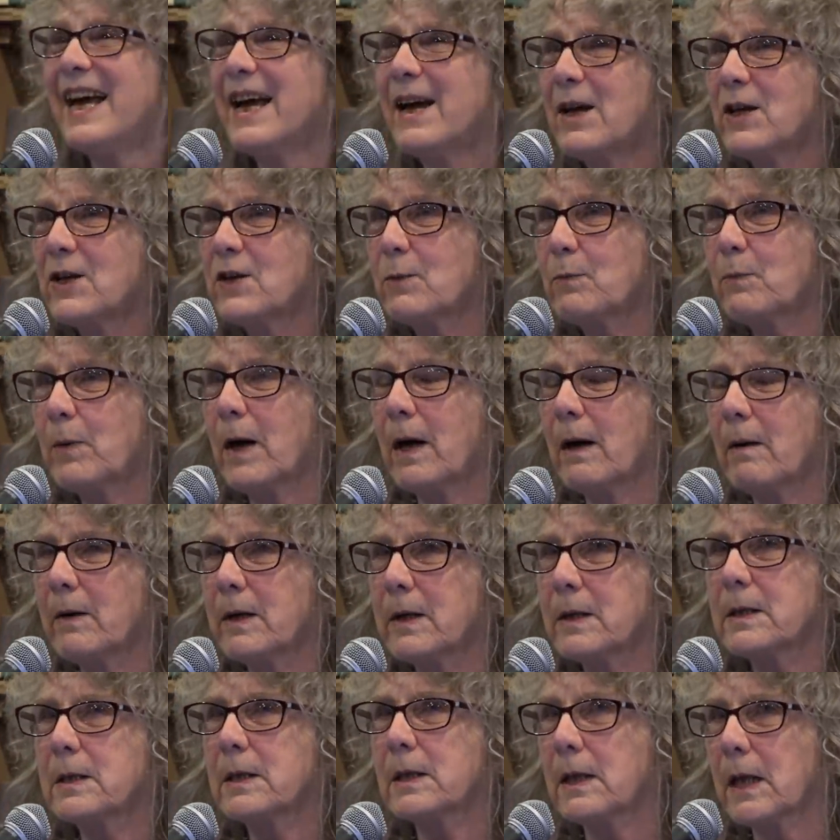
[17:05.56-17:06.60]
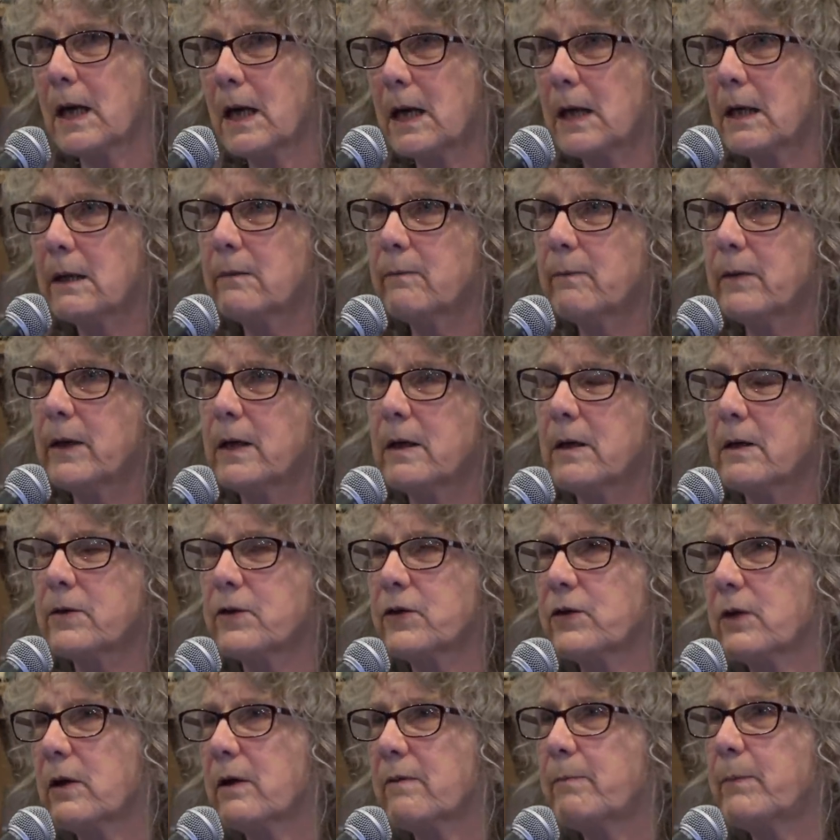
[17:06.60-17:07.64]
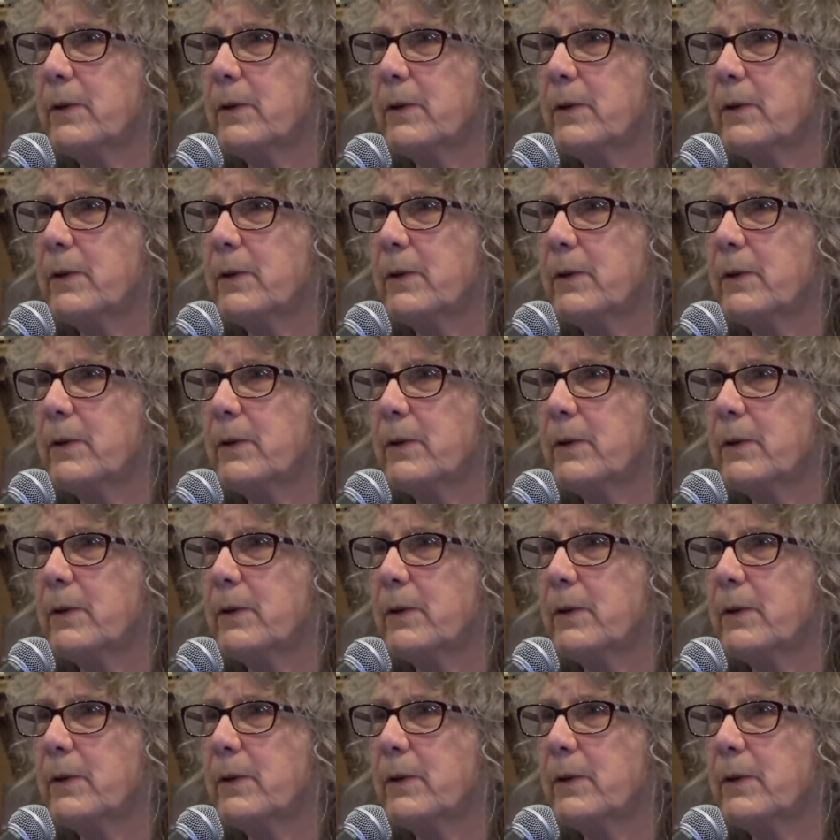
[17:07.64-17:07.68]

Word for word: it's probably it's a lot because uh,